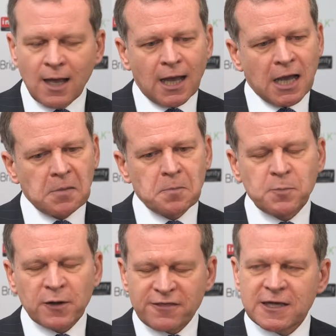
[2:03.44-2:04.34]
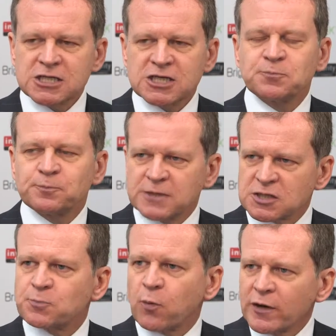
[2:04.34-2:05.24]
But I think it just
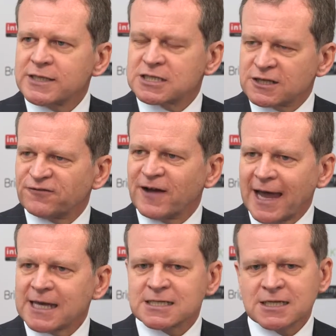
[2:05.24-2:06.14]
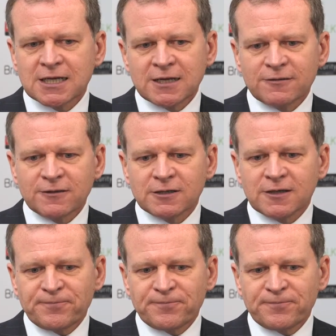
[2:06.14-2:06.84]
does point to the fact that